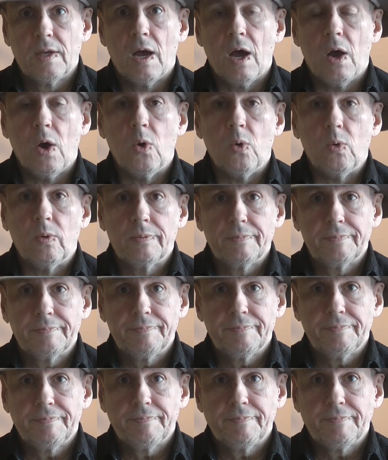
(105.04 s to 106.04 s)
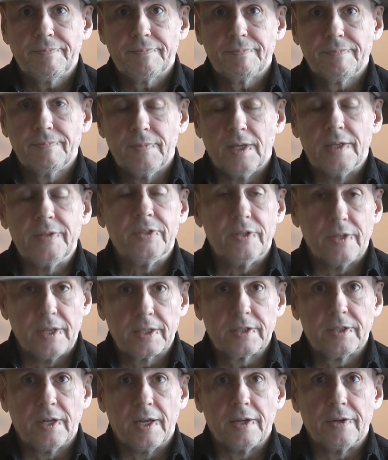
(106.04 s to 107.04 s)
O is the
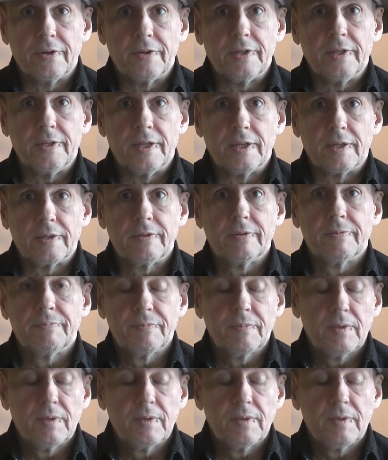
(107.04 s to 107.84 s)
next letter in that